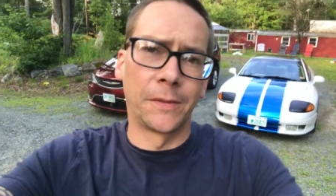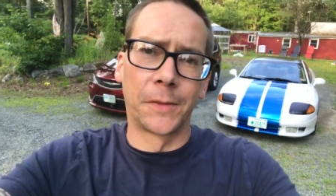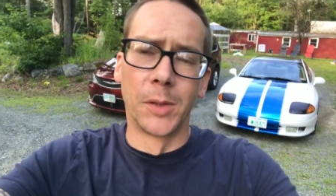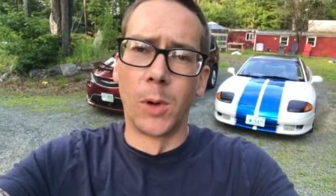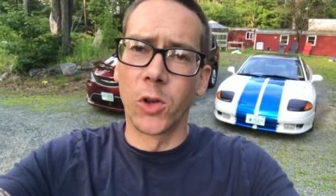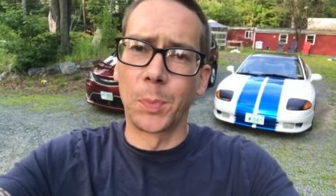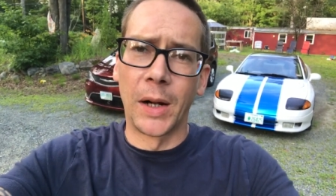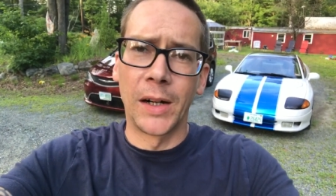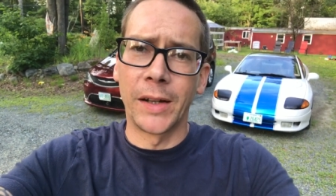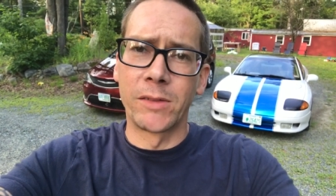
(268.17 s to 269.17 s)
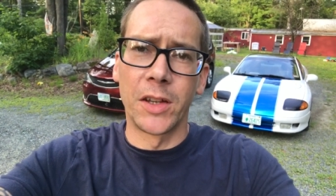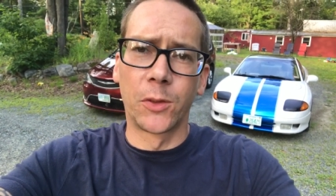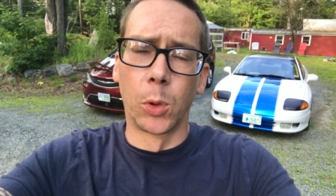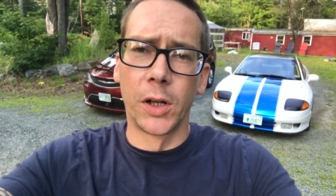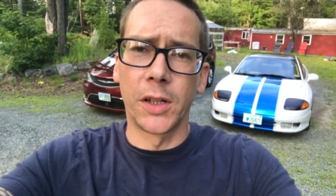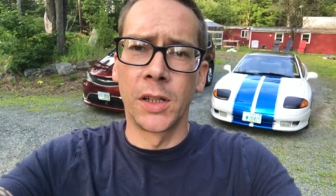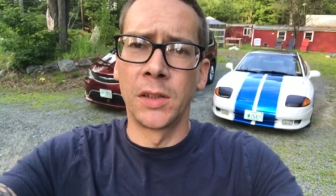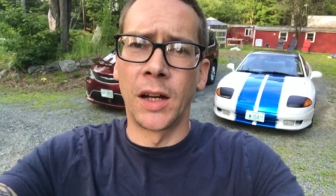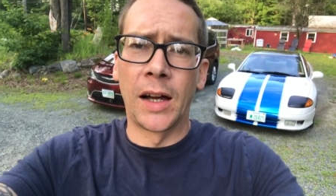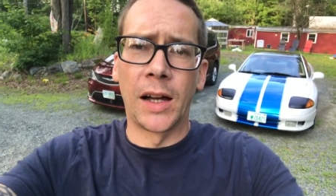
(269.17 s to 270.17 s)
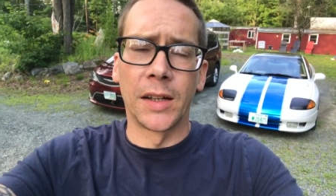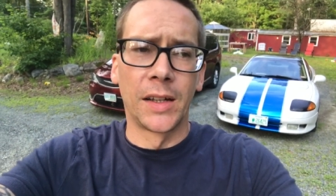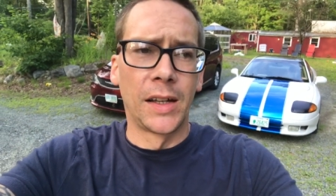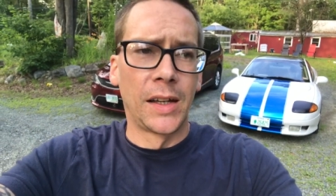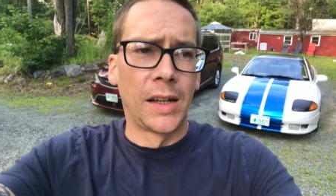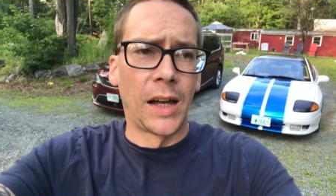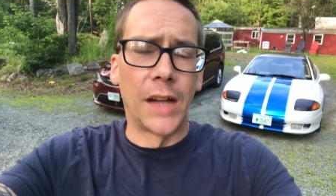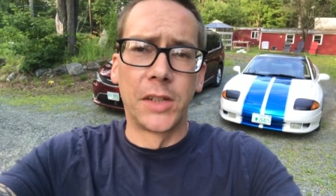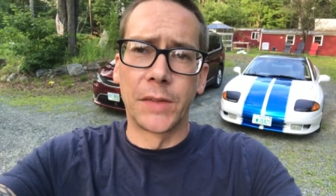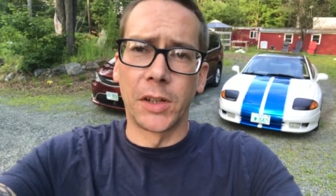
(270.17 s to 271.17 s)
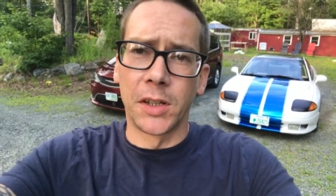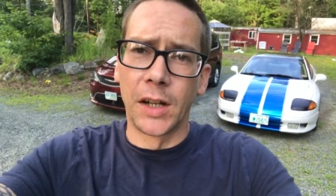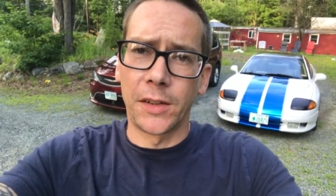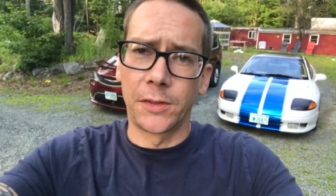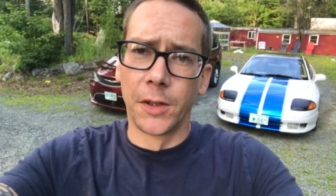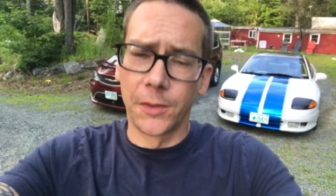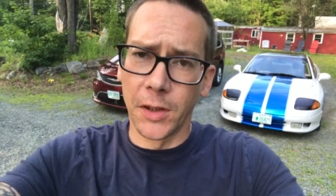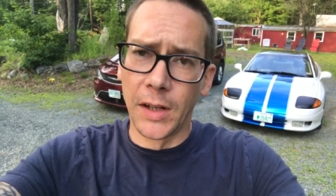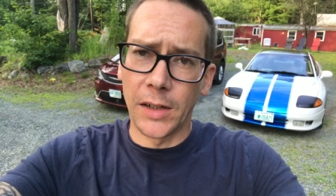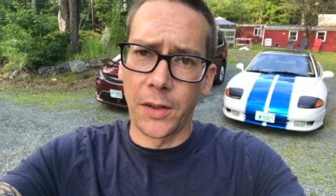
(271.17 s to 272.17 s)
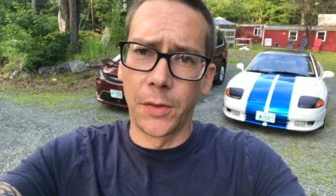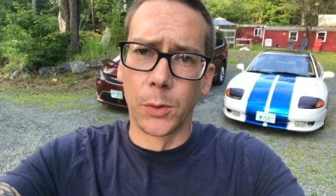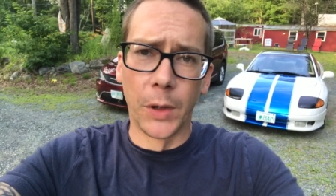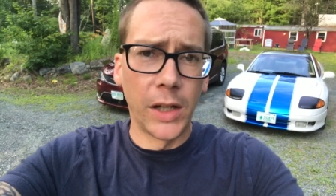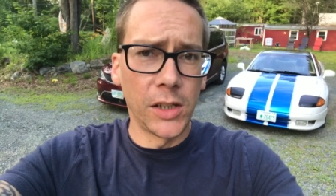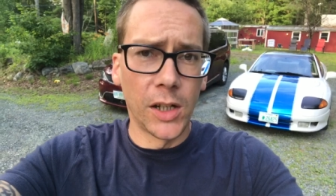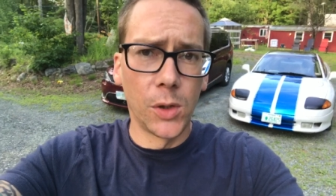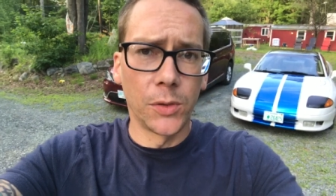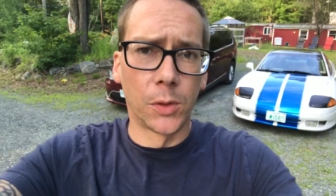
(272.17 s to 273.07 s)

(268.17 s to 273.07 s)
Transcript: For the most part, everything's working. Uh, I did have to connect, disconnect the radio.